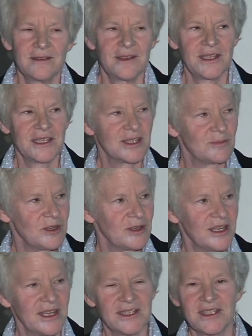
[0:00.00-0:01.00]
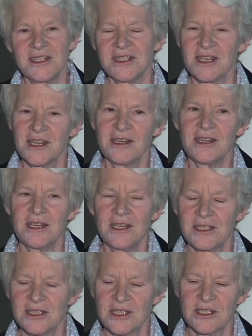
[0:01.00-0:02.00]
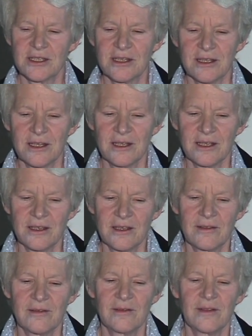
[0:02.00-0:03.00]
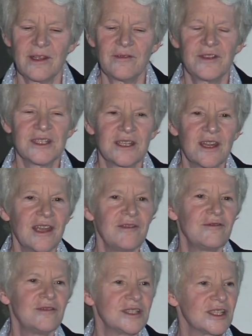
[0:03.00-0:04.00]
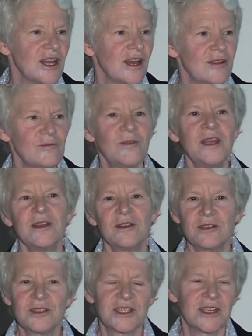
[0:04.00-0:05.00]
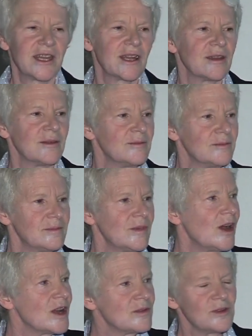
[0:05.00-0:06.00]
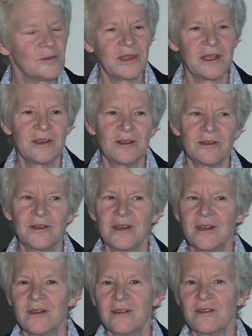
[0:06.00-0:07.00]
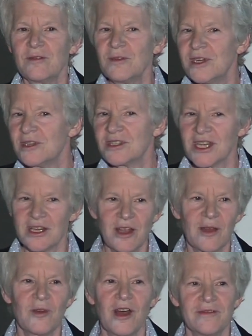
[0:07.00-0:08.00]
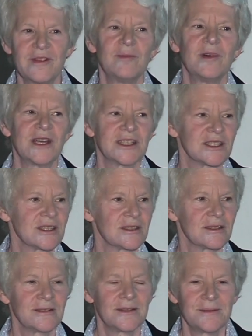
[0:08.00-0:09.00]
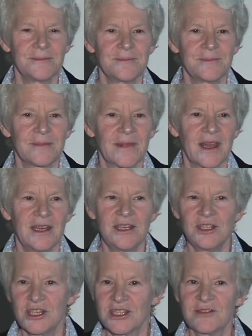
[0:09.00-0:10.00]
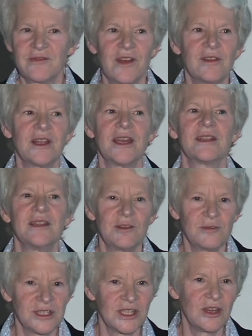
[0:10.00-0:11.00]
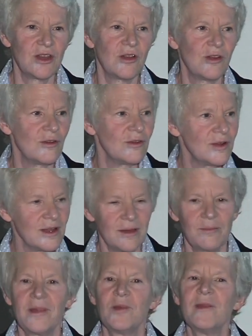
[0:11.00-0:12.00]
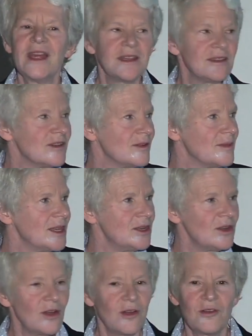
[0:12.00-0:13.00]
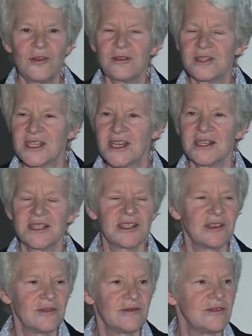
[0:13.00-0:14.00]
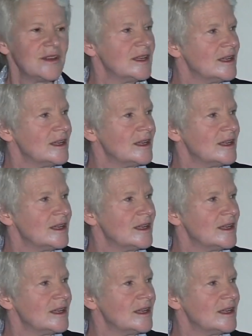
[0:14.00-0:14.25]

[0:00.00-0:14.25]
the experience. He said if his life was on wheels, like an automobile, the wheels had come off the bus. And he just felt like there was no momentum and no sense of